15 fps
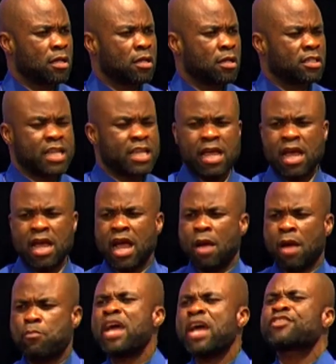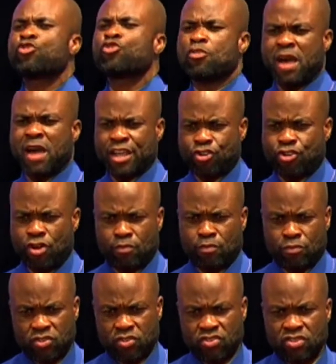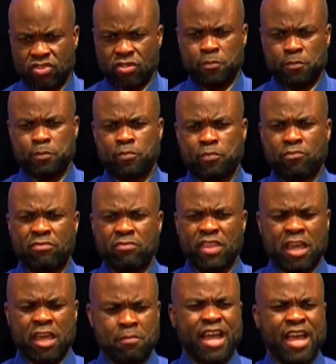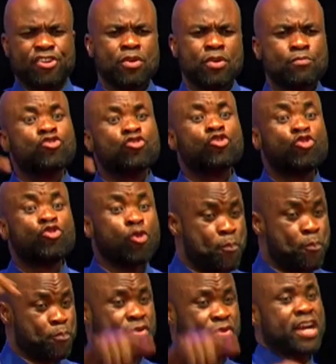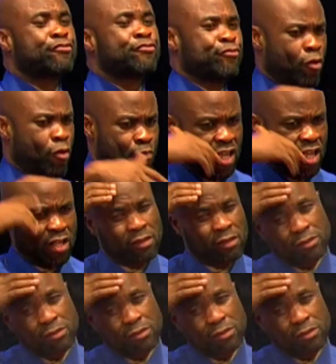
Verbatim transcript: Say, I met you in my dreams. In my dreams, you prayed for me,